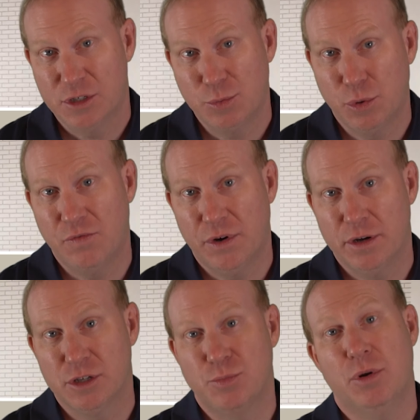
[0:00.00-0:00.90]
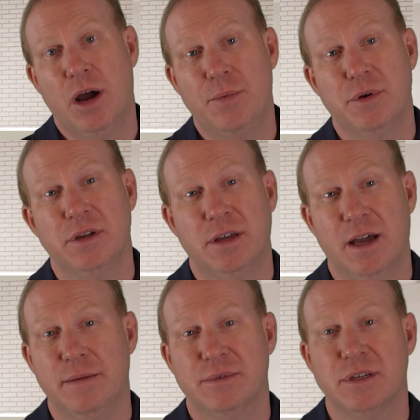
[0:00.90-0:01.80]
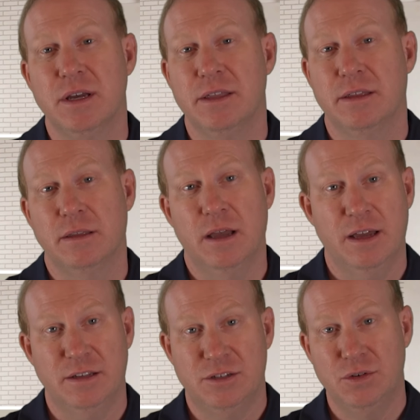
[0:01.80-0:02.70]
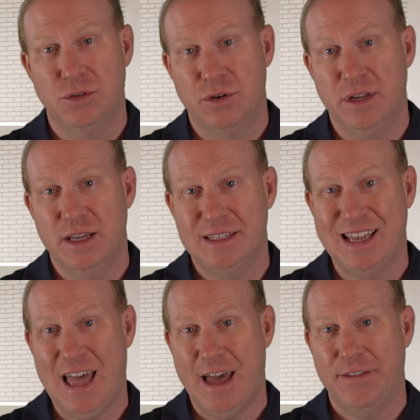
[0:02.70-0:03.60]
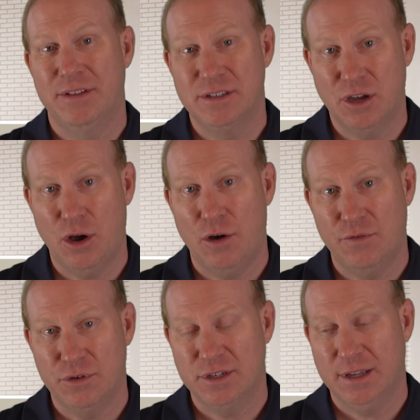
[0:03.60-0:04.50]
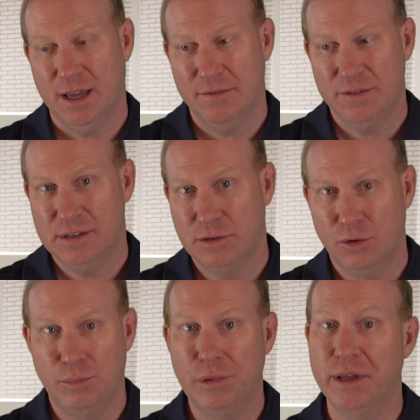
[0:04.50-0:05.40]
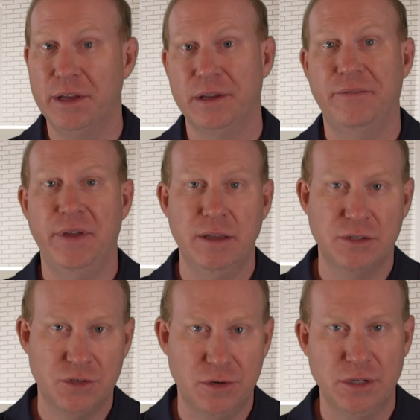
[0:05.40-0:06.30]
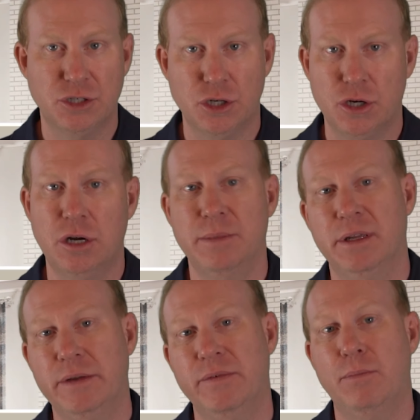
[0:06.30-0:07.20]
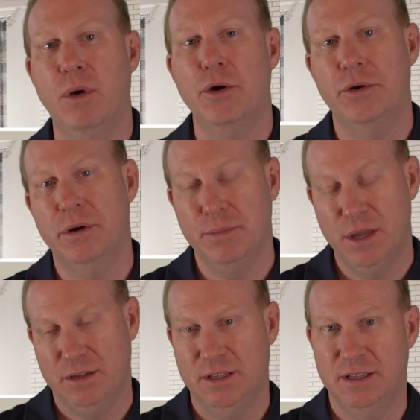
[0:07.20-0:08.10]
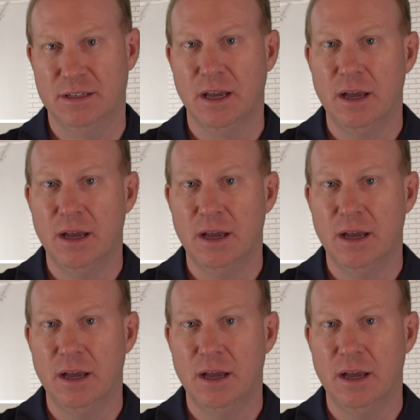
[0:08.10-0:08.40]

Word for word: to explore various property types uh, to suit their needs, Athens offers kind of this little blend of history, charm, and even modern amenities.